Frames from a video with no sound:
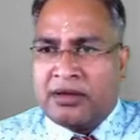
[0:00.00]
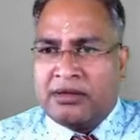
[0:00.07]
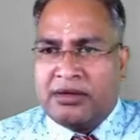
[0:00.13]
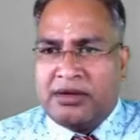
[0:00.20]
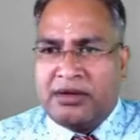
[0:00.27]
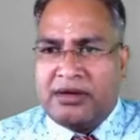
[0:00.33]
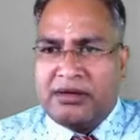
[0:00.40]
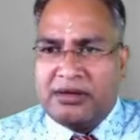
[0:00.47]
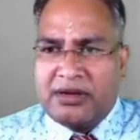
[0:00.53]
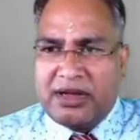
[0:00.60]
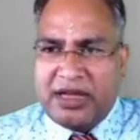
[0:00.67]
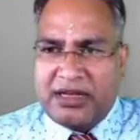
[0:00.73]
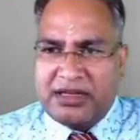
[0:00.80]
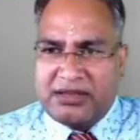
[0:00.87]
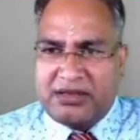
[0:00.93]
In
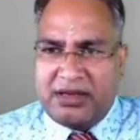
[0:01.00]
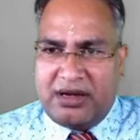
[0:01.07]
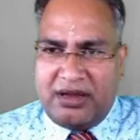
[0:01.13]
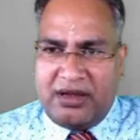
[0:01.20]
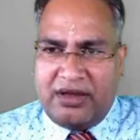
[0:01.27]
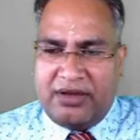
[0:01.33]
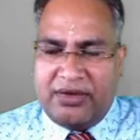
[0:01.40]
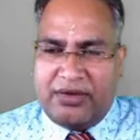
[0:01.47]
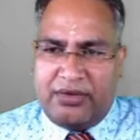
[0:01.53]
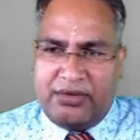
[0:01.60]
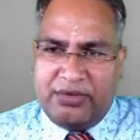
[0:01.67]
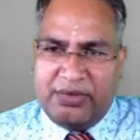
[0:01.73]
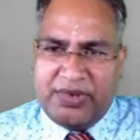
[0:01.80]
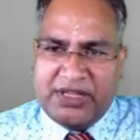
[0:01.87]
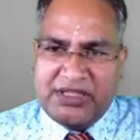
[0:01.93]
case 3,
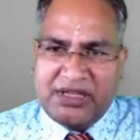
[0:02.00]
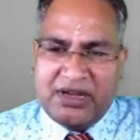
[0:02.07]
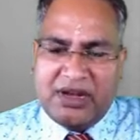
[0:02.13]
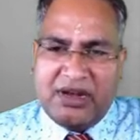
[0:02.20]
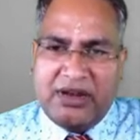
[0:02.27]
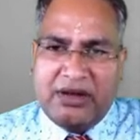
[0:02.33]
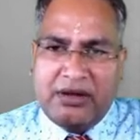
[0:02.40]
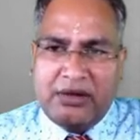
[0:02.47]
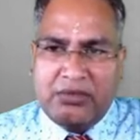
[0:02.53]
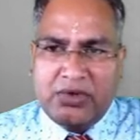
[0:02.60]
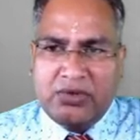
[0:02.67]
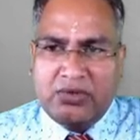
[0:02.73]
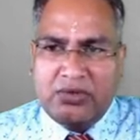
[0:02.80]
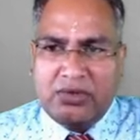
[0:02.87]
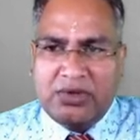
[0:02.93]
we basically
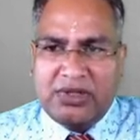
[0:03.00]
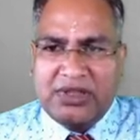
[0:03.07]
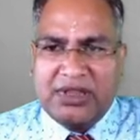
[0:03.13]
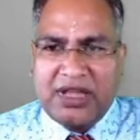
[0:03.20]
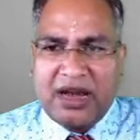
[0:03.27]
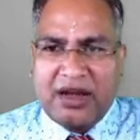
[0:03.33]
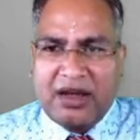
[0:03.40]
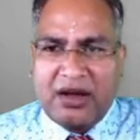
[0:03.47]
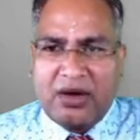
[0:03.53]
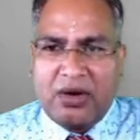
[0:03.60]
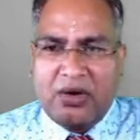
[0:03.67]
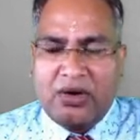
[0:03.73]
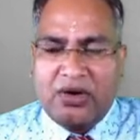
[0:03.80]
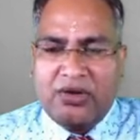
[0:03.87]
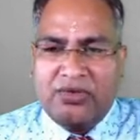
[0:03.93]
remove that
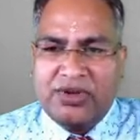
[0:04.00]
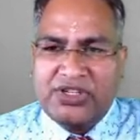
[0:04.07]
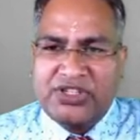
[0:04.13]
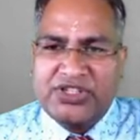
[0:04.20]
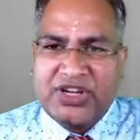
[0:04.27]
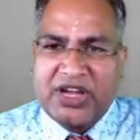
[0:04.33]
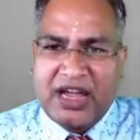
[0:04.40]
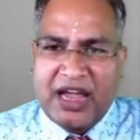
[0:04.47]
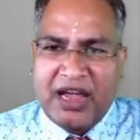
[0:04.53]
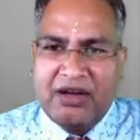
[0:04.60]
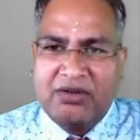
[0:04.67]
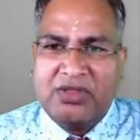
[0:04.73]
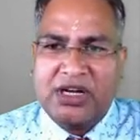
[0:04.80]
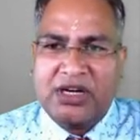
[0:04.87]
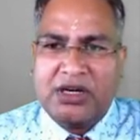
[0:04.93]
node which
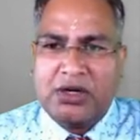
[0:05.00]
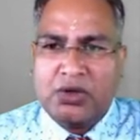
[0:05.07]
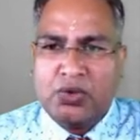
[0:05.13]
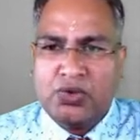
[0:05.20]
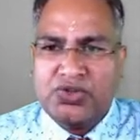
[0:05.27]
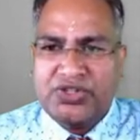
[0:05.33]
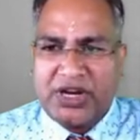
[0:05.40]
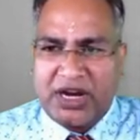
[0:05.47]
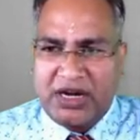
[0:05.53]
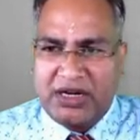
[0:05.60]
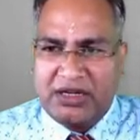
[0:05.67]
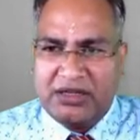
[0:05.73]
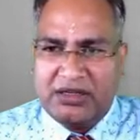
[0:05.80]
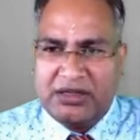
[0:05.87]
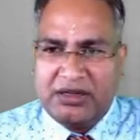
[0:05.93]
have the two child,
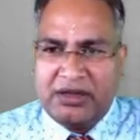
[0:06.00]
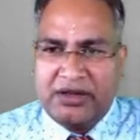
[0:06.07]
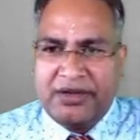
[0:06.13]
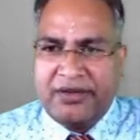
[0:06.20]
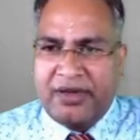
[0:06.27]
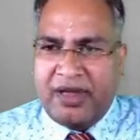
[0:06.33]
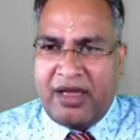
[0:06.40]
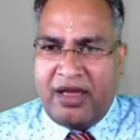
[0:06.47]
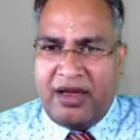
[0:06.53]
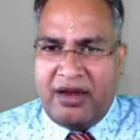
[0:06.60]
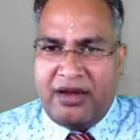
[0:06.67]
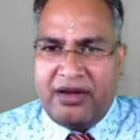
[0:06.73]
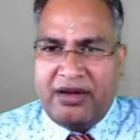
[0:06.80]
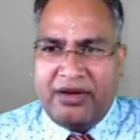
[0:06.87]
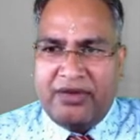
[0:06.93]

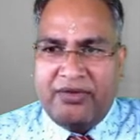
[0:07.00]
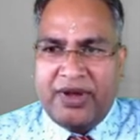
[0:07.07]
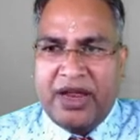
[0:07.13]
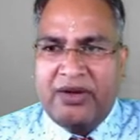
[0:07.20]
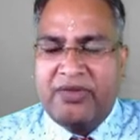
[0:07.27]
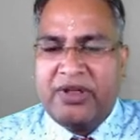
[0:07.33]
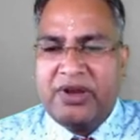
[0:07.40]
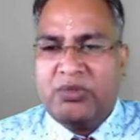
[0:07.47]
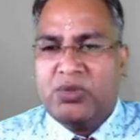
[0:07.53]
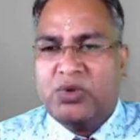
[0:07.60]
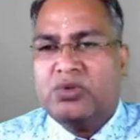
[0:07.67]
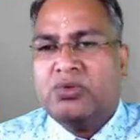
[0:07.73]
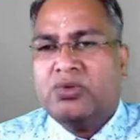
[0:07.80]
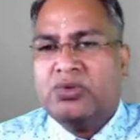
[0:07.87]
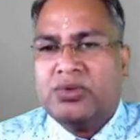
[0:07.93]
and when we
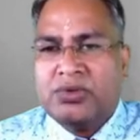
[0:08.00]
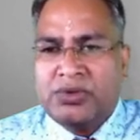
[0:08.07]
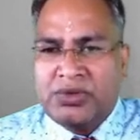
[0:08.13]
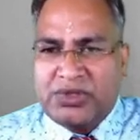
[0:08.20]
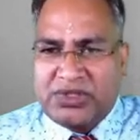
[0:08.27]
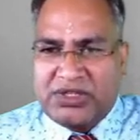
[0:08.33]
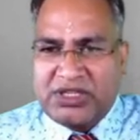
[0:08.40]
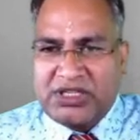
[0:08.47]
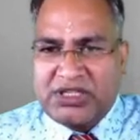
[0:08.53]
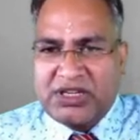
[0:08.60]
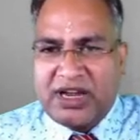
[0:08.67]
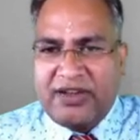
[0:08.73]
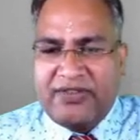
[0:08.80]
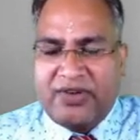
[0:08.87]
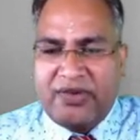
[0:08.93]
remove such
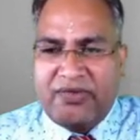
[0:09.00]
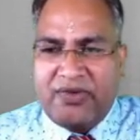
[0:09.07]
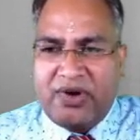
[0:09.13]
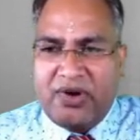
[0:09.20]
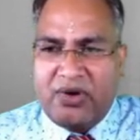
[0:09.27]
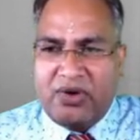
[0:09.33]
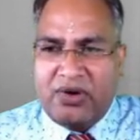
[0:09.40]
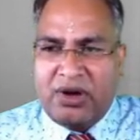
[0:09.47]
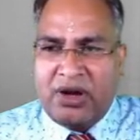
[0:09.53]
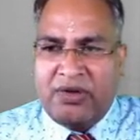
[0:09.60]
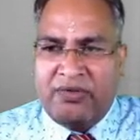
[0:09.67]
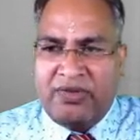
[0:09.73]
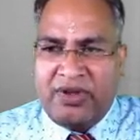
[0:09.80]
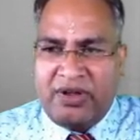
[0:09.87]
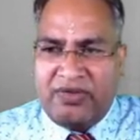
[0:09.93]
type of node,
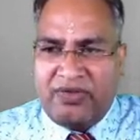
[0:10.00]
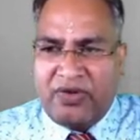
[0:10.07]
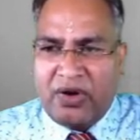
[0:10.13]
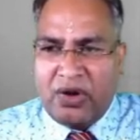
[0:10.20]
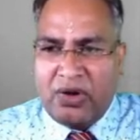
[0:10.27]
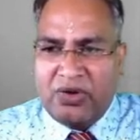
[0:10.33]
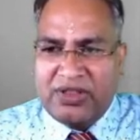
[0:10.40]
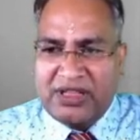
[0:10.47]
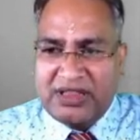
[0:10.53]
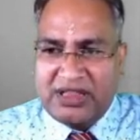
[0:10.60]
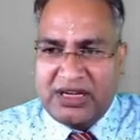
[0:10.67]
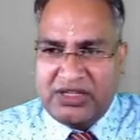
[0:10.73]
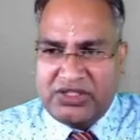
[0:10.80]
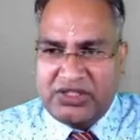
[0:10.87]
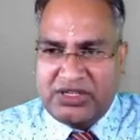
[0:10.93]
we follow the
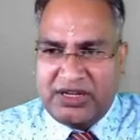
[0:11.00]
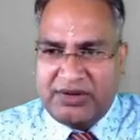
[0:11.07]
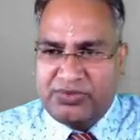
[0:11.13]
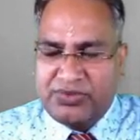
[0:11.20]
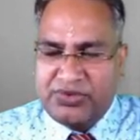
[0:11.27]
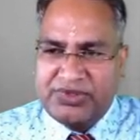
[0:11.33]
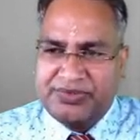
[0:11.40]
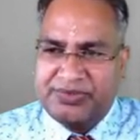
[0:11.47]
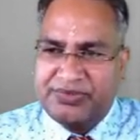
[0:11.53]
three steps.